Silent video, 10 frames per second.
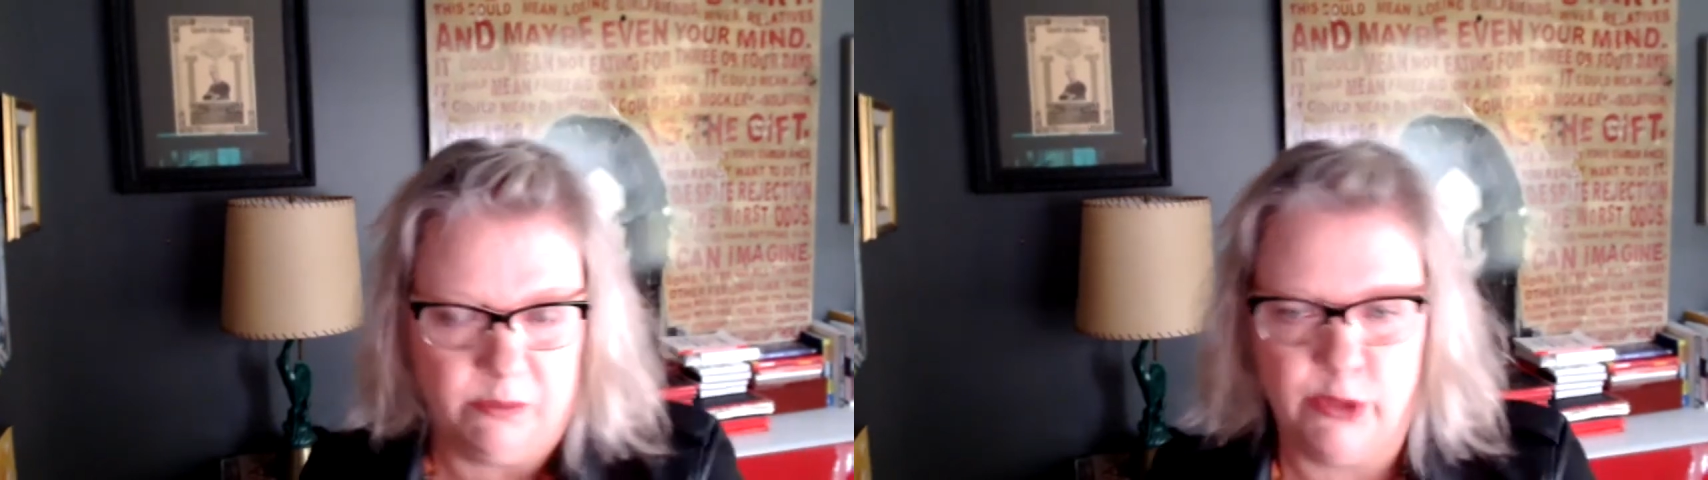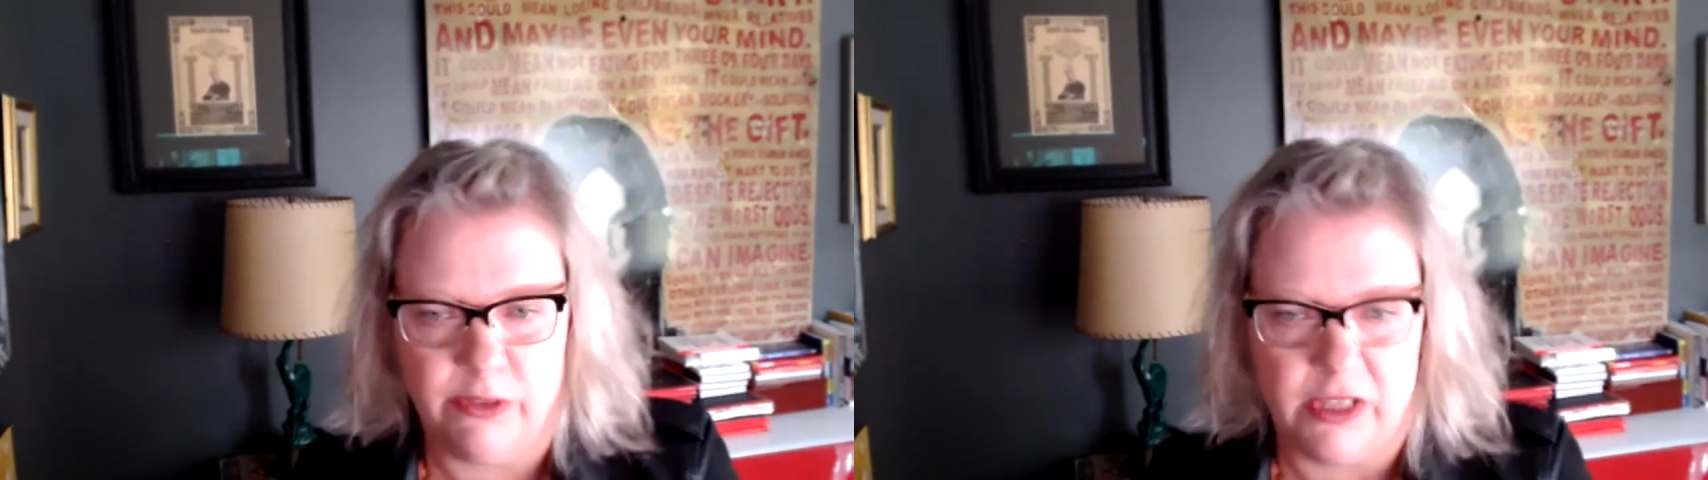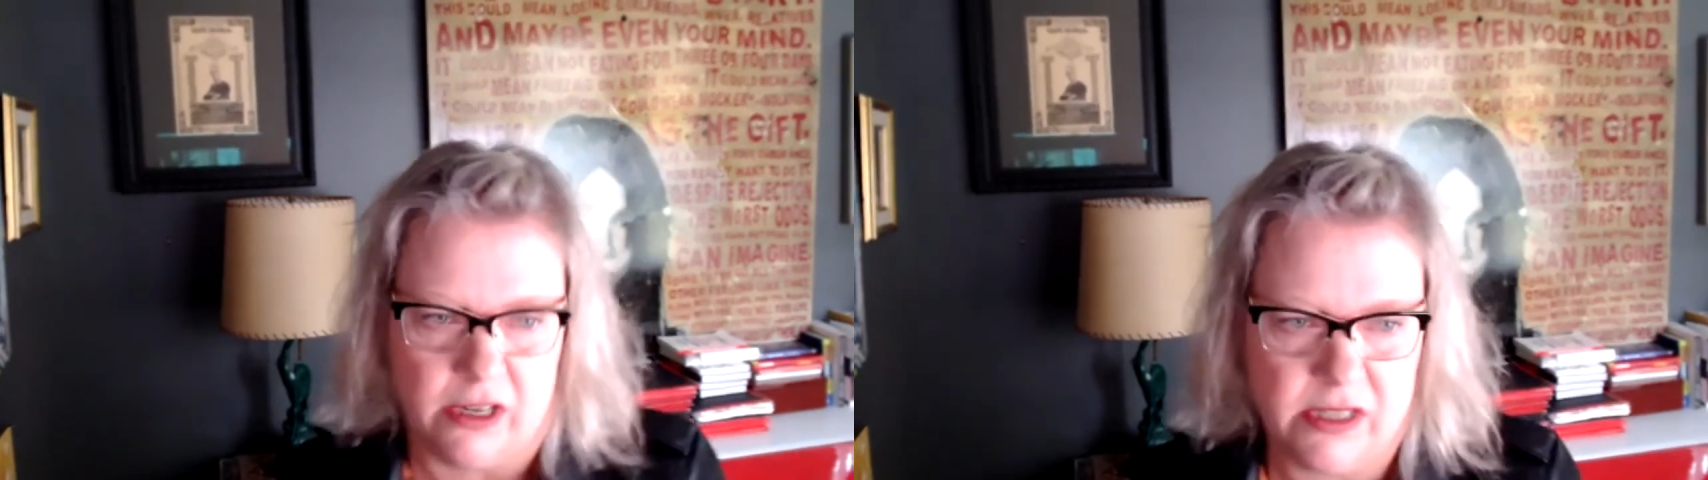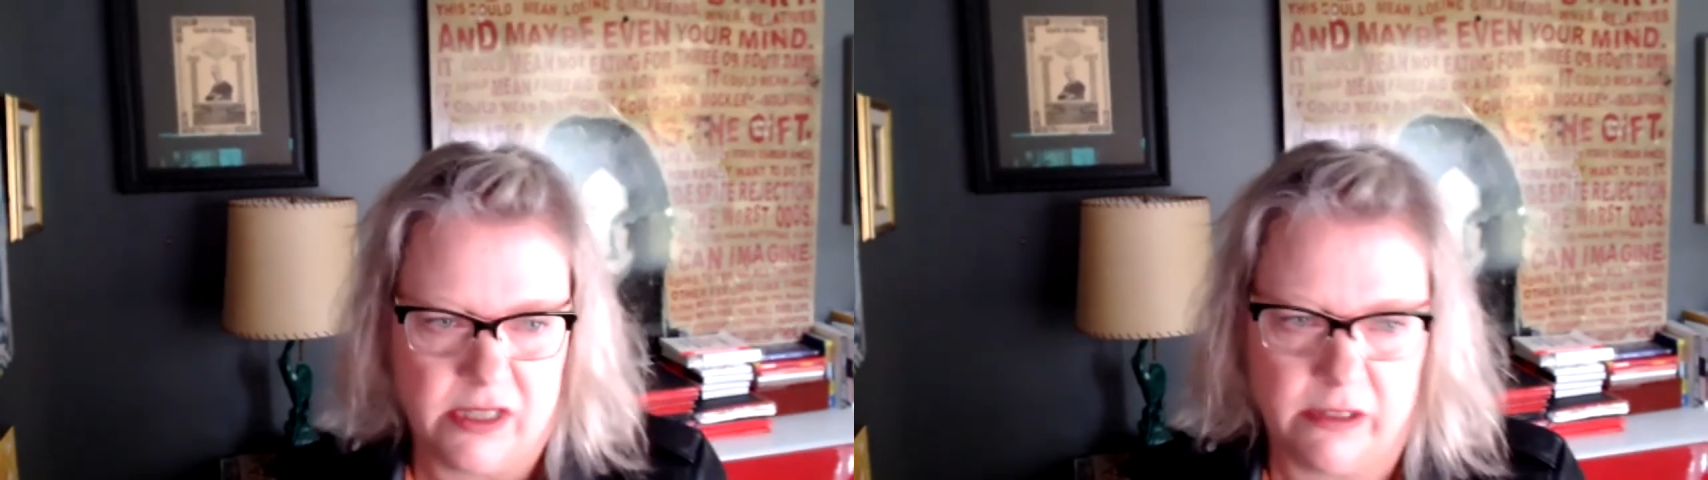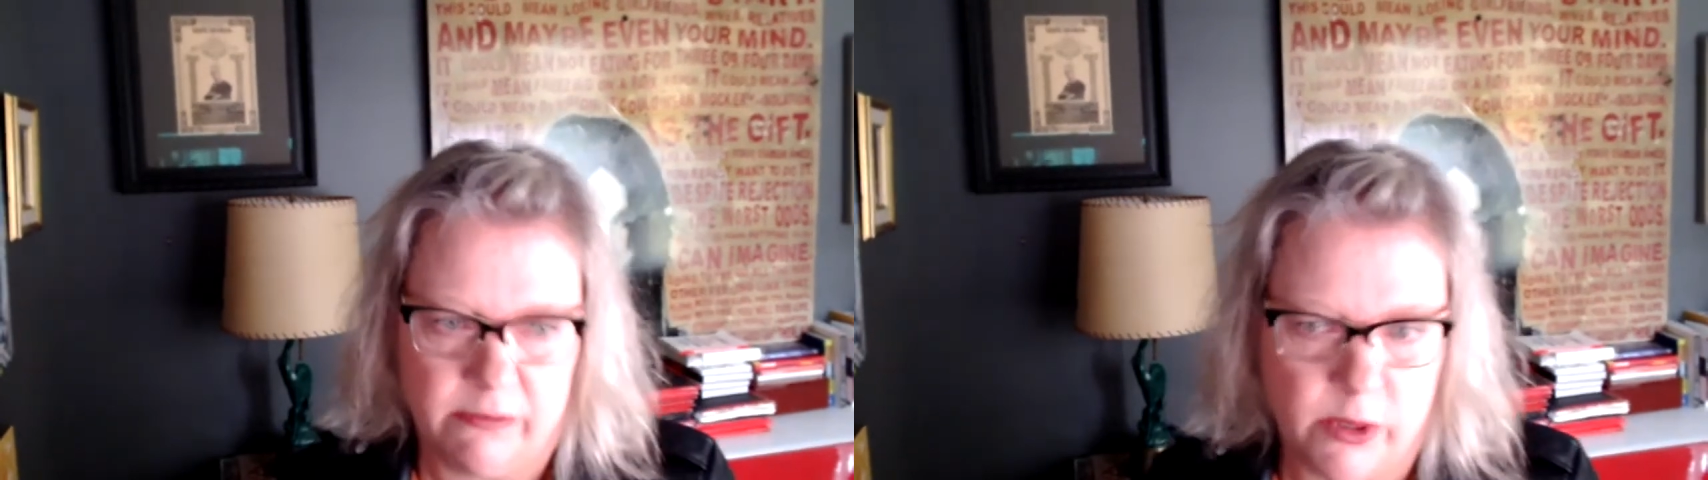move the
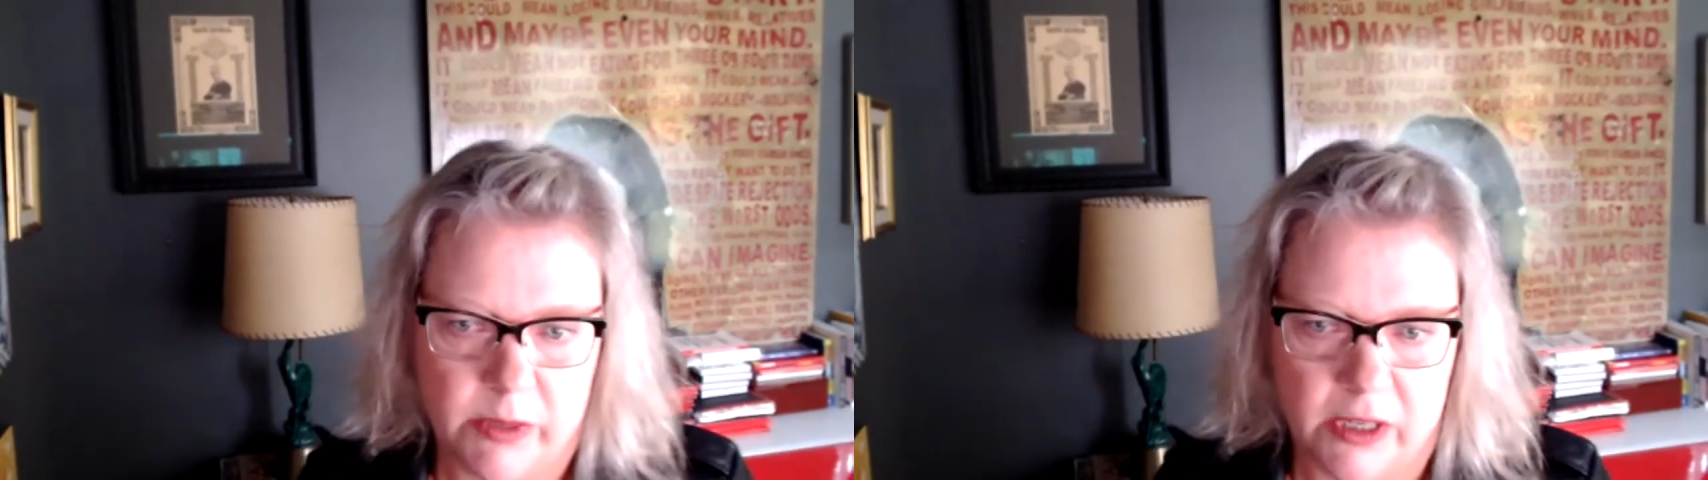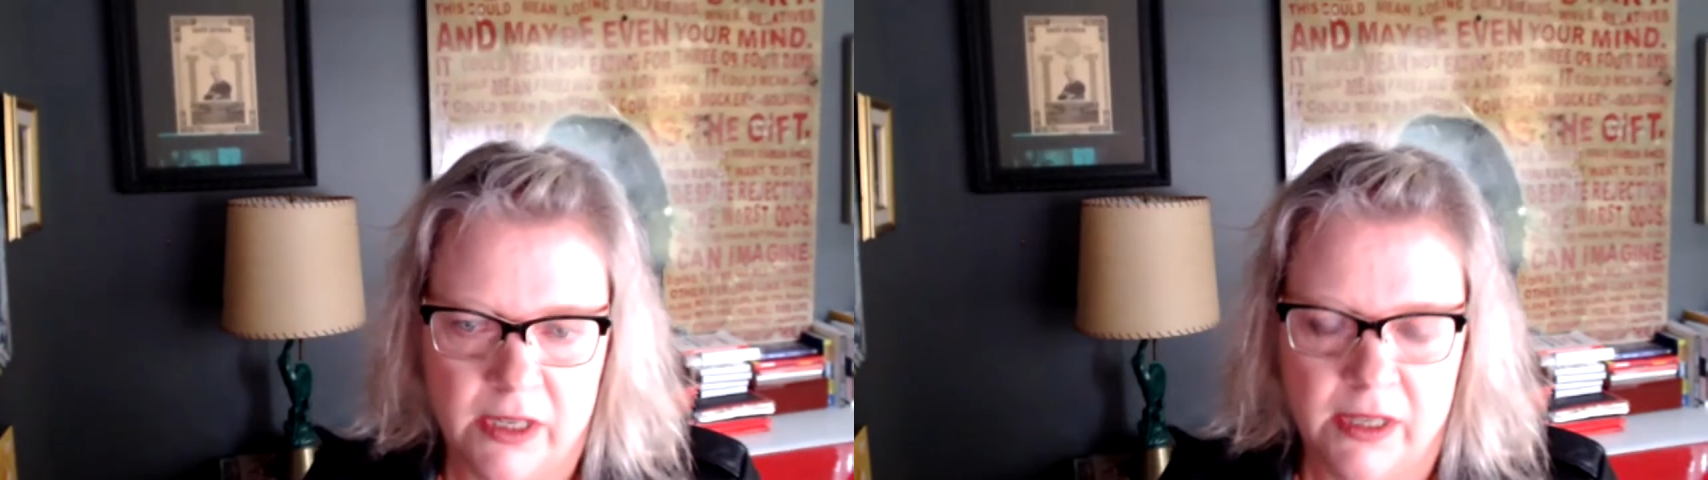yardstick forward.